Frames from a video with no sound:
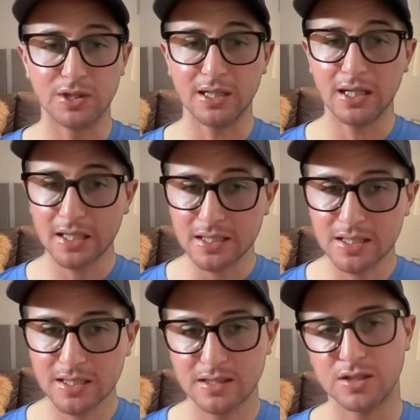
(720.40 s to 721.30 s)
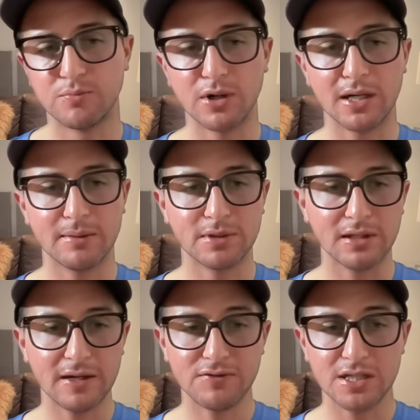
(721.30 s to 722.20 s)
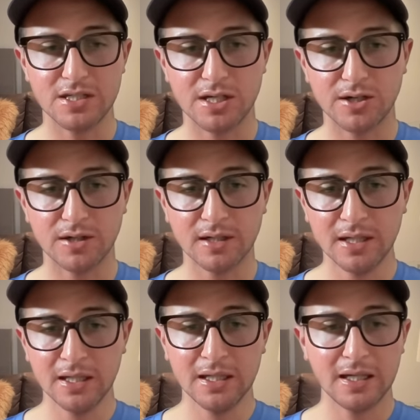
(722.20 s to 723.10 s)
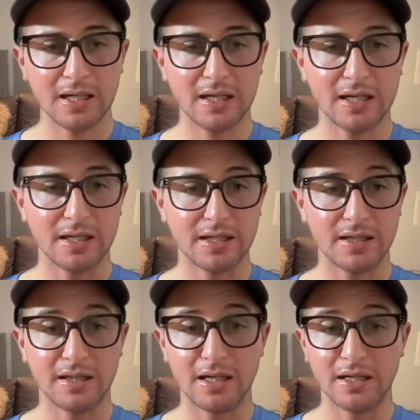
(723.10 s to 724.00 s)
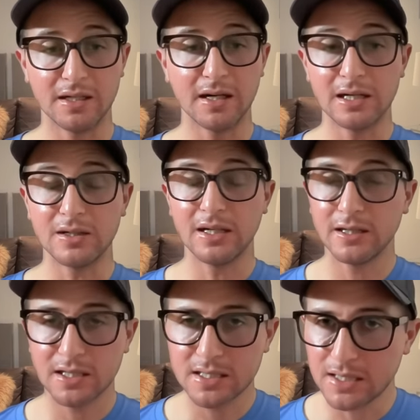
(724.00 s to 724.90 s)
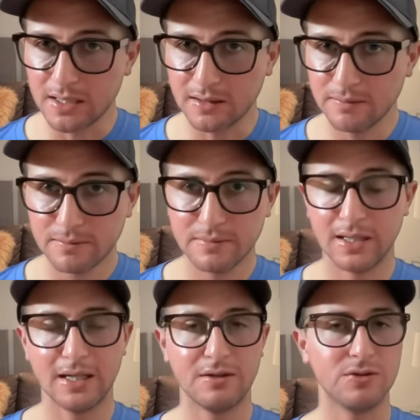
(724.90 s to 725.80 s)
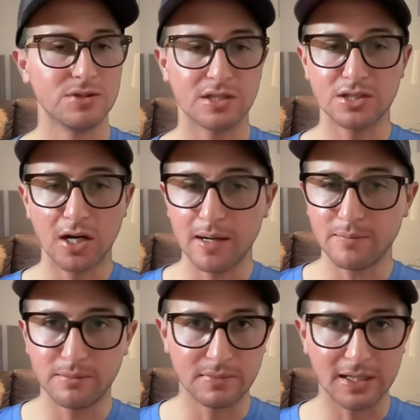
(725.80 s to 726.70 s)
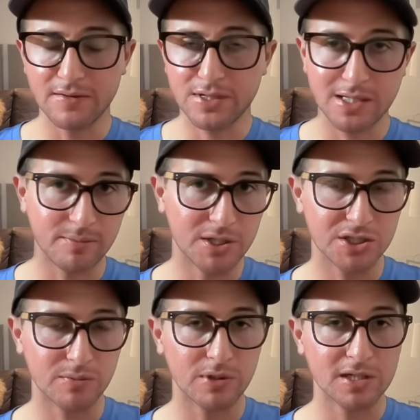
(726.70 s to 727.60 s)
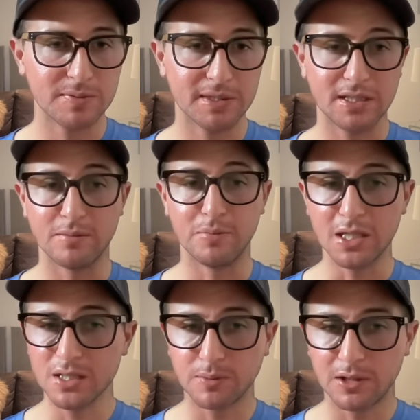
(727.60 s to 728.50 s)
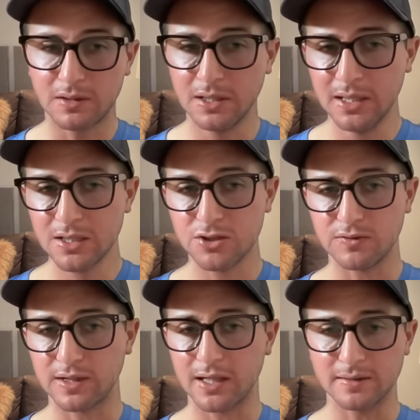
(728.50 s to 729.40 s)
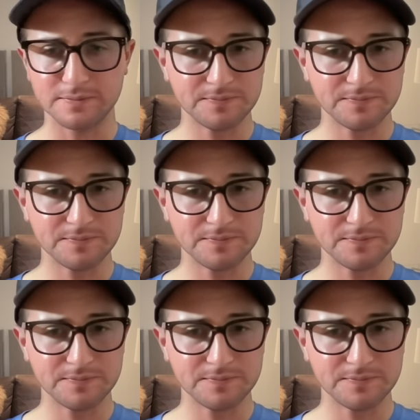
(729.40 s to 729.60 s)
Hicks to break up the lefties here. And then Kyle Harrison, who's the top left-handed pitching prospect in baseball. So you've got